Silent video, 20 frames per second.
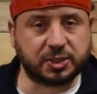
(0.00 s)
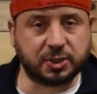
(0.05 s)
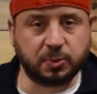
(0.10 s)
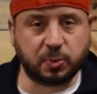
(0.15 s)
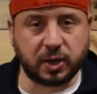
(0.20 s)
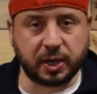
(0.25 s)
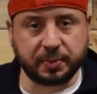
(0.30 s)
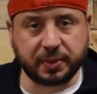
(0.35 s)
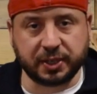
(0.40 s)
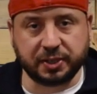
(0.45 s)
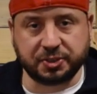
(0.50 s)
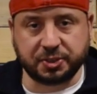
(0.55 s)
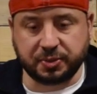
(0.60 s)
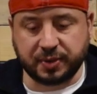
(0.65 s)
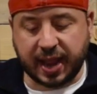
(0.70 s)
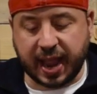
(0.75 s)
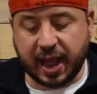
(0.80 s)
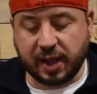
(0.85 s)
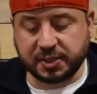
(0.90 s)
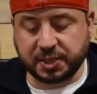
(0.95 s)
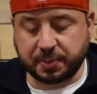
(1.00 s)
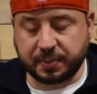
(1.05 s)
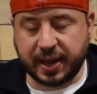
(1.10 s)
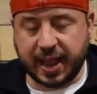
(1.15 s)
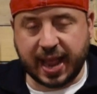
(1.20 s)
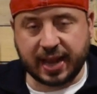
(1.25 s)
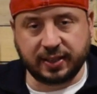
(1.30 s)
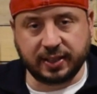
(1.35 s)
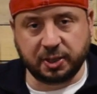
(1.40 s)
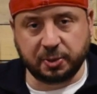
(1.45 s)
so what I'm gonna do now is I'm gonna
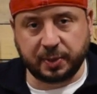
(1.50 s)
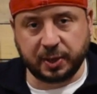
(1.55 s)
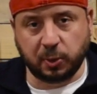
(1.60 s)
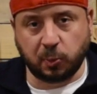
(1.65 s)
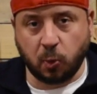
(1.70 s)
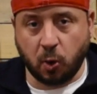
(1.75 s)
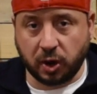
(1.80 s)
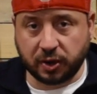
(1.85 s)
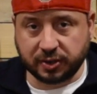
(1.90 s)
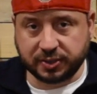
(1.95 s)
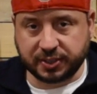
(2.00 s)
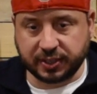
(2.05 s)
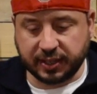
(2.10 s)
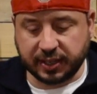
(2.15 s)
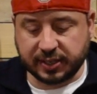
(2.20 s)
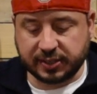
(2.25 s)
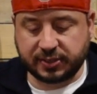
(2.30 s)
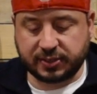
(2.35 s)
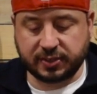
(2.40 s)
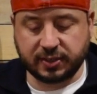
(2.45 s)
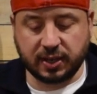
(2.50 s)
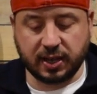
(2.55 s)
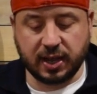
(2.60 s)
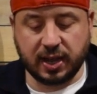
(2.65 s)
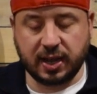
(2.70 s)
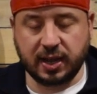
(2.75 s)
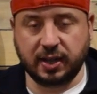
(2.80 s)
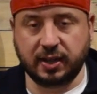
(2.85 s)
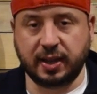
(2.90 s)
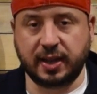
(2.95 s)
add a little bit of water to this
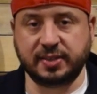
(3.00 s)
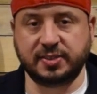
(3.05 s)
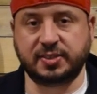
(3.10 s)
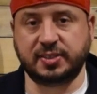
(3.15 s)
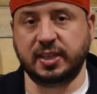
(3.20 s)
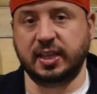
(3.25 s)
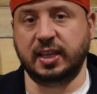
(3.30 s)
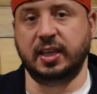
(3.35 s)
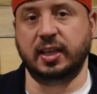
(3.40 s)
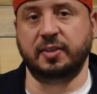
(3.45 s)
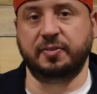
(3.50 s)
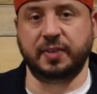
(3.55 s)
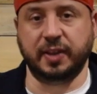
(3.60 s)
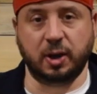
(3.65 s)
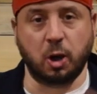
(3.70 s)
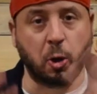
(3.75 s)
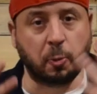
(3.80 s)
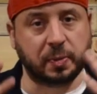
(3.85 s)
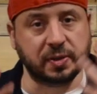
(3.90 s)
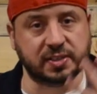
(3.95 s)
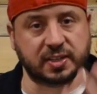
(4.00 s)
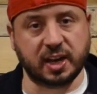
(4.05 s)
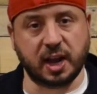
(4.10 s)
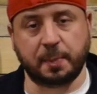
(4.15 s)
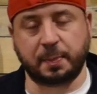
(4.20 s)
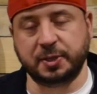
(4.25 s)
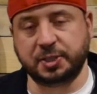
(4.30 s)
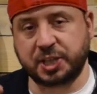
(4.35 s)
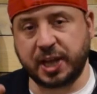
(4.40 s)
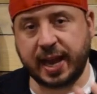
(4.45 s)
uh, and see if it opens it
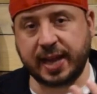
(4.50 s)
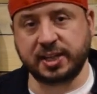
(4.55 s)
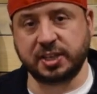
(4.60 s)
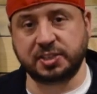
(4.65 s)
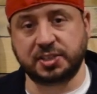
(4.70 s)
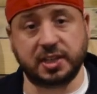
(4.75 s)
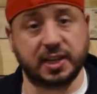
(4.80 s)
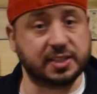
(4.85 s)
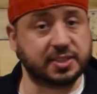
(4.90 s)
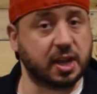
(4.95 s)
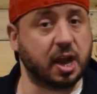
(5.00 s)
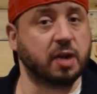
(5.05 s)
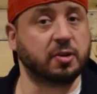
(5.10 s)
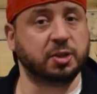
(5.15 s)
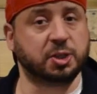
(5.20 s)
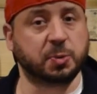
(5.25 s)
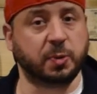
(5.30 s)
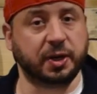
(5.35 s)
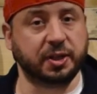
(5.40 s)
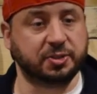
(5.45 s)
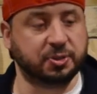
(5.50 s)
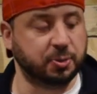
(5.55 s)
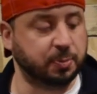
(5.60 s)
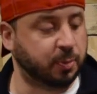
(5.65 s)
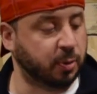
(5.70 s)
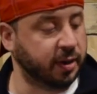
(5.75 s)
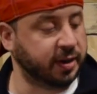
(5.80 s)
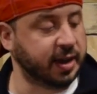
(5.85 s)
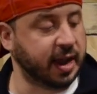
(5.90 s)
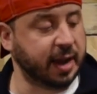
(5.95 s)
up, it changes. It is
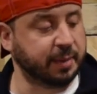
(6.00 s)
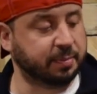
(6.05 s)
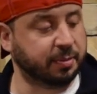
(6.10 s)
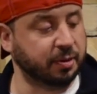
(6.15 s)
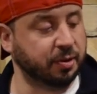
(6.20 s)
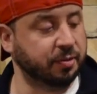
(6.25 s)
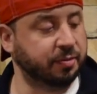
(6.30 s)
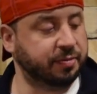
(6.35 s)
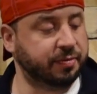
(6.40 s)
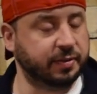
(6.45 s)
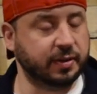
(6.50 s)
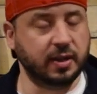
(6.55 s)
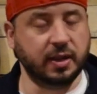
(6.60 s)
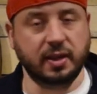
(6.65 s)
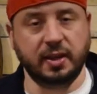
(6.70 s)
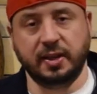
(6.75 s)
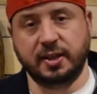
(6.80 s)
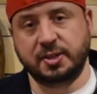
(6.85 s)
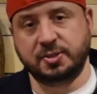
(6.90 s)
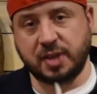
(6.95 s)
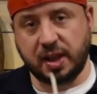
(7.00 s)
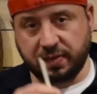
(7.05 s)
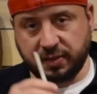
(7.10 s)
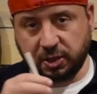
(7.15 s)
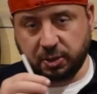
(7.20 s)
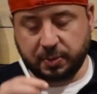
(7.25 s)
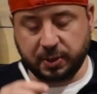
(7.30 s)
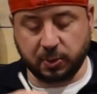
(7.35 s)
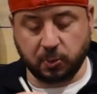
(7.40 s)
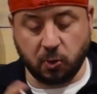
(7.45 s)
122.9 proof. So I have a
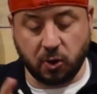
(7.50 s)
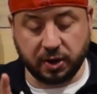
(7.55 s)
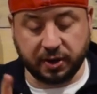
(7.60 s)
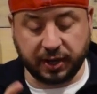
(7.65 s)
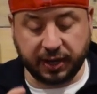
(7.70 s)
little bit of water